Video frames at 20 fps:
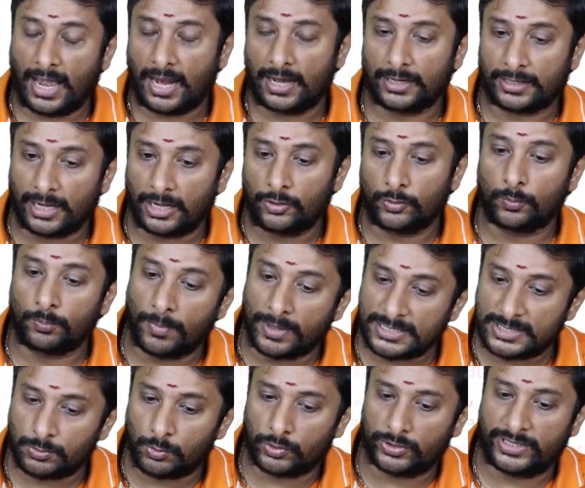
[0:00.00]
I'll tell you
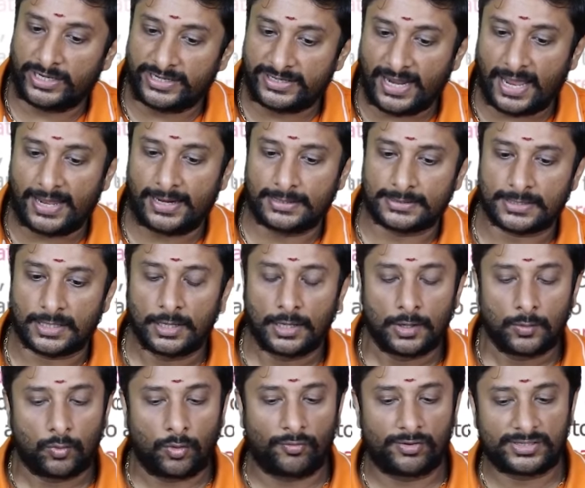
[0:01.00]
much more details.
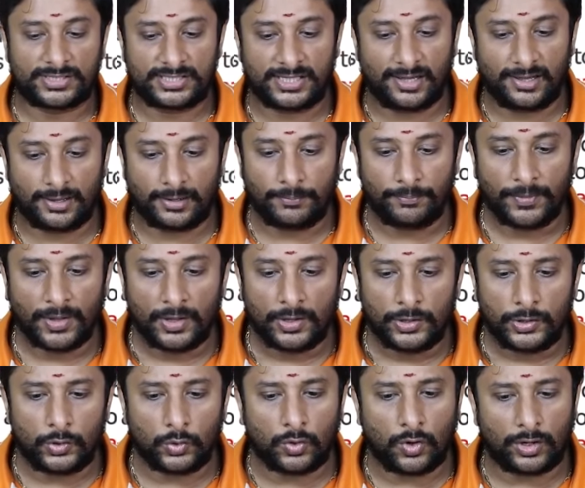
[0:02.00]
Over here,
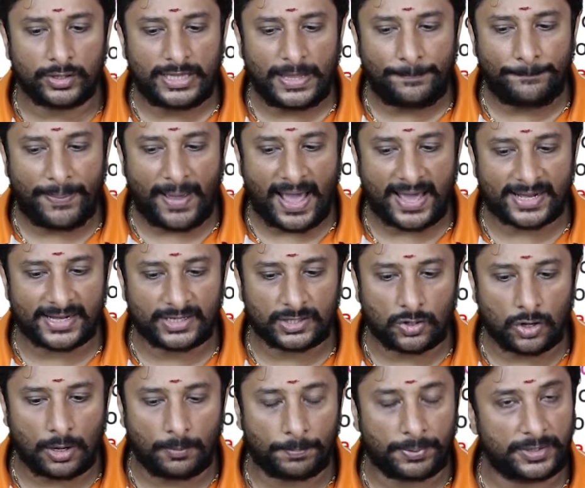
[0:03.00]
you got the parent
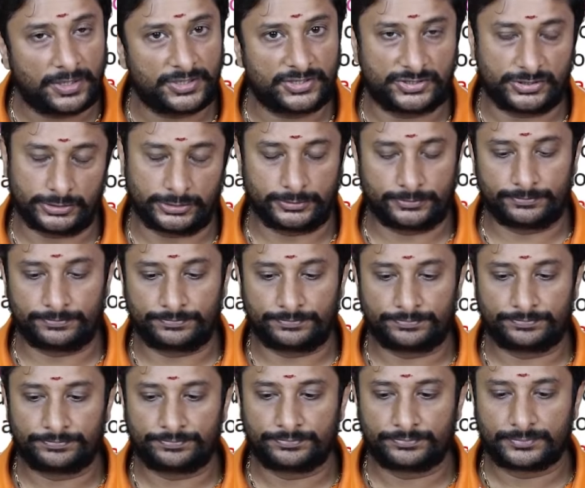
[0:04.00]
component here.
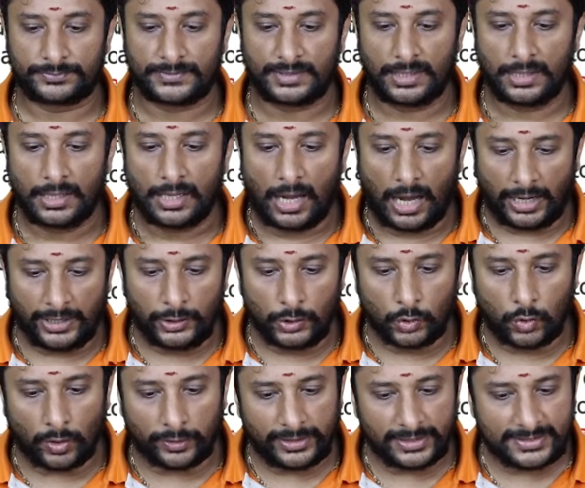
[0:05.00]
And you
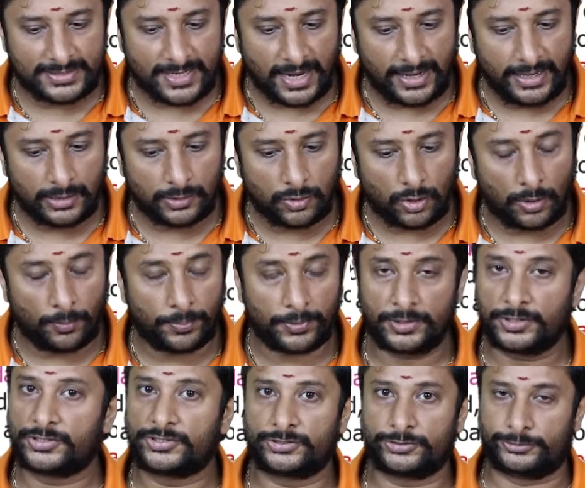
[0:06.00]
got the child
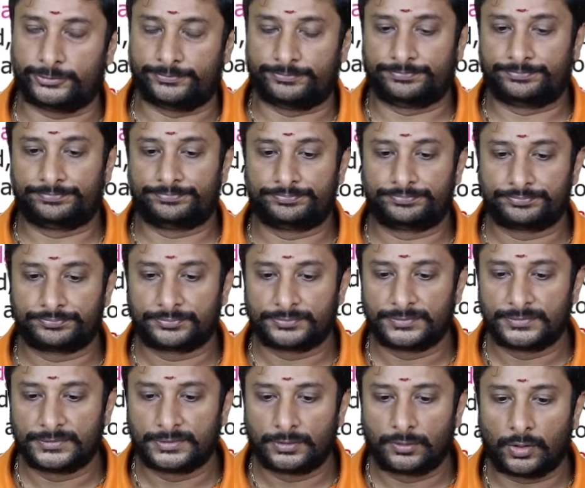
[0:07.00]
component here.
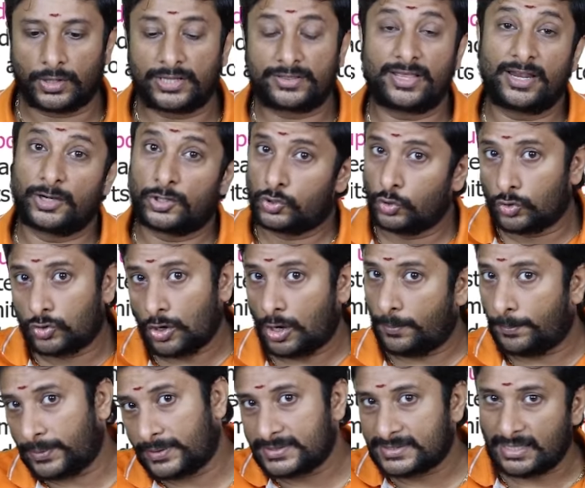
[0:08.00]
Okay, there are two
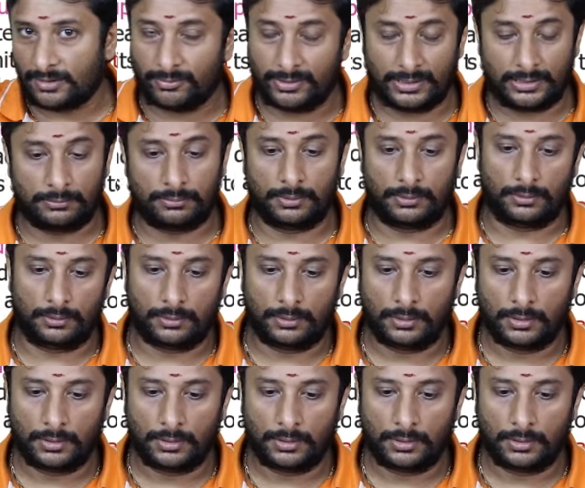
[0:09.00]
components available.